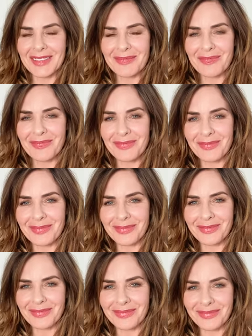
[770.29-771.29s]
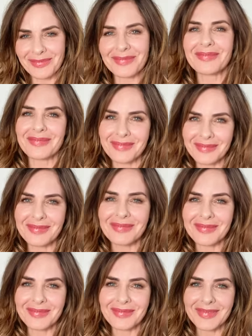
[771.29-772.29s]
I love this necklace.
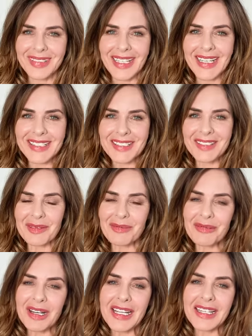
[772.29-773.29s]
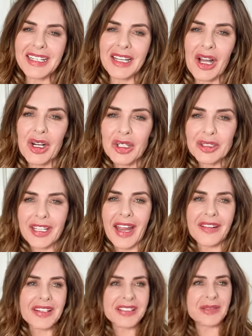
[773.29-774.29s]
It's a really old
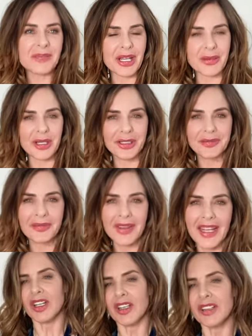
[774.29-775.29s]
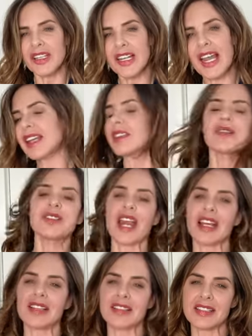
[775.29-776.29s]
Erickson Beamon. Length of
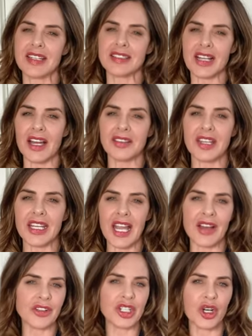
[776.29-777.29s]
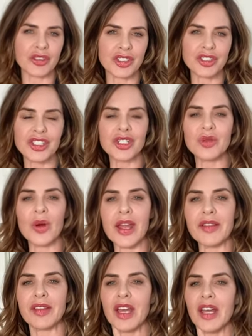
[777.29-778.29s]
necklaces, I think, have a lot to do
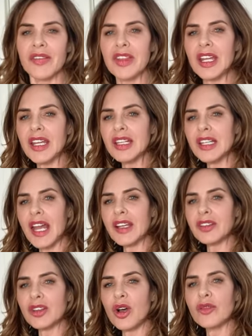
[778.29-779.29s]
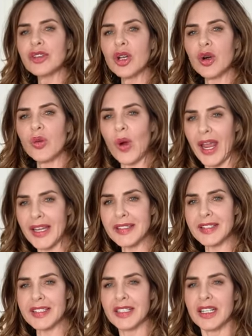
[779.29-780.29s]
with the length of your
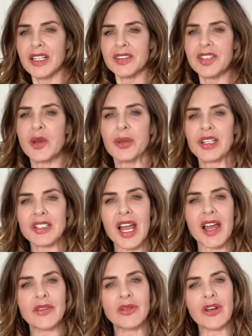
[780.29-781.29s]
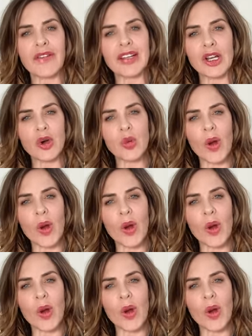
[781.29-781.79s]
waist. So because I have a very long